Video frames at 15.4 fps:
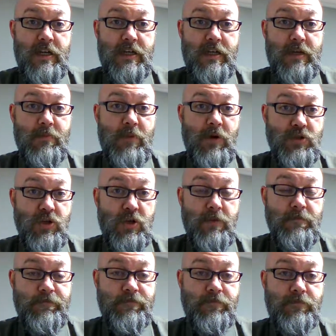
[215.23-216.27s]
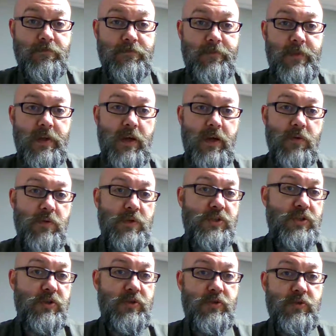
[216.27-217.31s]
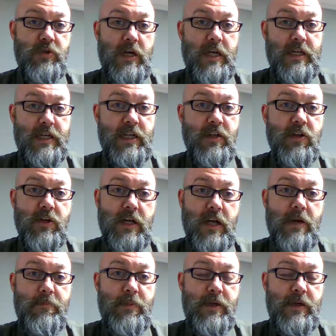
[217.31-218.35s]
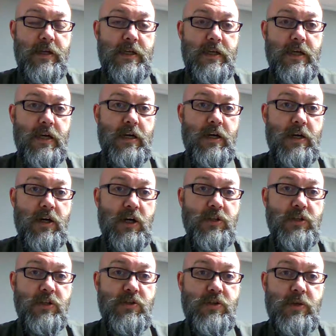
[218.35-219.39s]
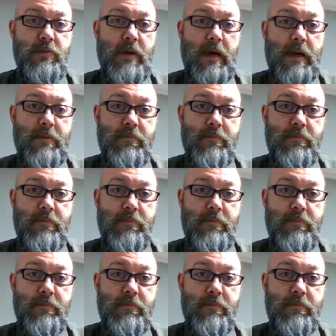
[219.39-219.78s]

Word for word: commercial, which you can look up on YouTube.